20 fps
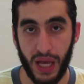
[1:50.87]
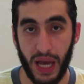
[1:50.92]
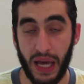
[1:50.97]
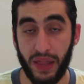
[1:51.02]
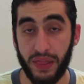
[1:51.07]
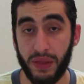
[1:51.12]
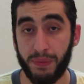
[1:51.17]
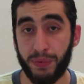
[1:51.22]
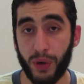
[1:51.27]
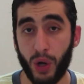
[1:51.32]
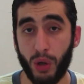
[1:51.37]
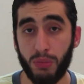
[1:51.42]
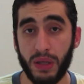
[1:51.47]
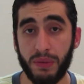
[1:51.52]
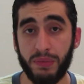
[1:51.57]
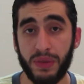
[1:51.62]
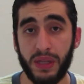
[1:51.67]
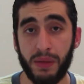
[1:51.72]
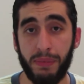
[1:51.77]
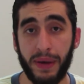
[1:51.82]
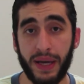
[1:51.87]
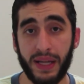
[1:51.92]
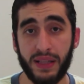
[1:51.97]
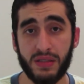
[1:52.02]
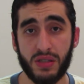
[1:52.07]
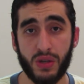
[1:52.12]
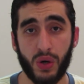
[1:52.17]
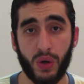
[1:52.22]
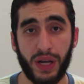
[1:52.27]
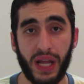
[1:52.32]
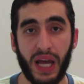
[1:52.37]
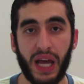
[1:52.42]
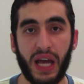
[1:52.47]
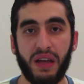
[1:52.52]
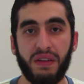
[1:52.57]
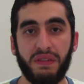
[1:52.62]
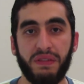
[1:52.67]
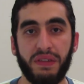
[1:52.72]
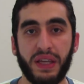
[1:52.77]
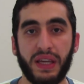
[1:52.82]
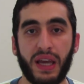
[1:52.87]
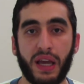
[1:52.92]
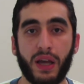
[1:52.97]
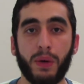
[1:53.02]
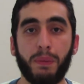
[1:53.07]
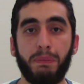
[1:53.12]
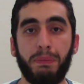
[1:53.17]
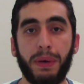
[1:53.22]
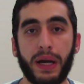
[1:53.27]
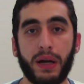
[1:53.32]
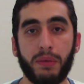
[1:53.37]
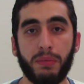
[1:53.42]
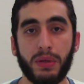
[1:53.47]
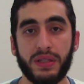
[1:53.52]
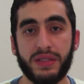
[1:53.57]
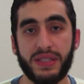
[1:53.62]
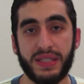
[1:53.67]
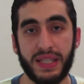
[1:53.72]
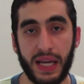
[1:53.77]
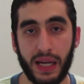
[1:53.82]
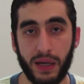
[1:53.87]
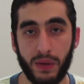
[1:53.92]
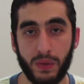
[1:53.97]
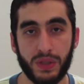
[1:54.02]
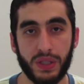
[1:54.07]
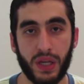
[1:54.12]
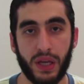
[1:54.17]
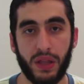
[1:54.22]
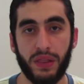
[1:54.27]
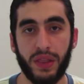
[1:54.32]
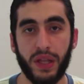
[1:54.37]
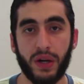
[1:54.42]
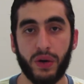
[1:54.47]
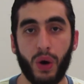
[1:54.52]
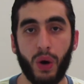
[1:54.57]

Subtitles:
And the problem depends on having a comparable sound in their